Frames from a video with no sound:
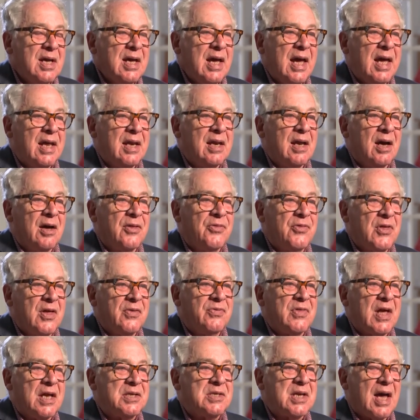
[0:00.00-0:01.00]
and I
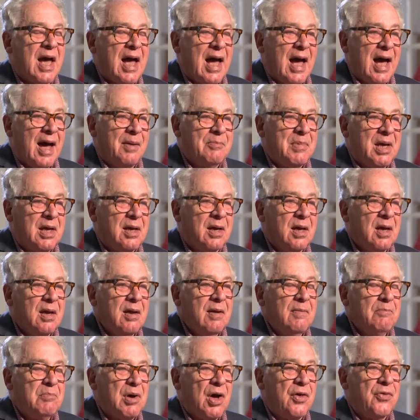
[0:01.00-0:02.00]
think that's harming
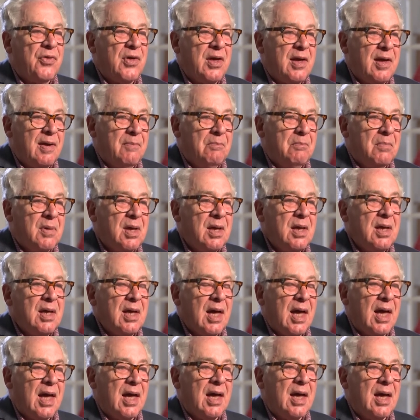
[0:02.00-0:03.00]
both him
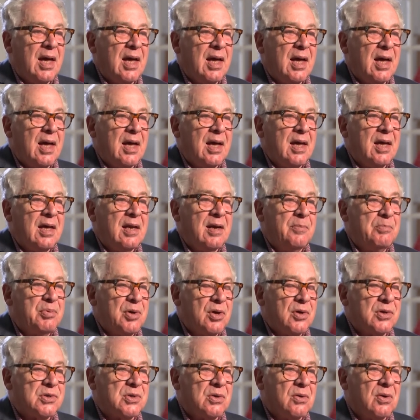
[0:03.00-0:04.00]
in a
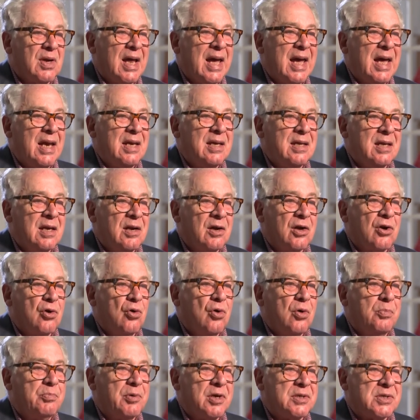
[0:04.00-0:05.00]
personal and in a
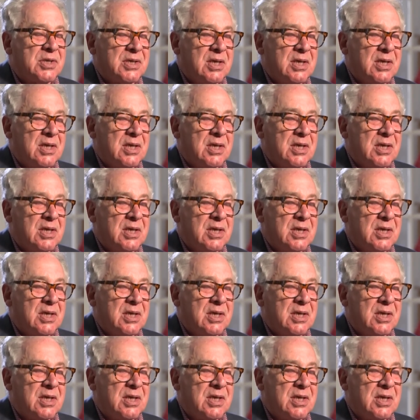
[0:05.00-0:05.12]
corporate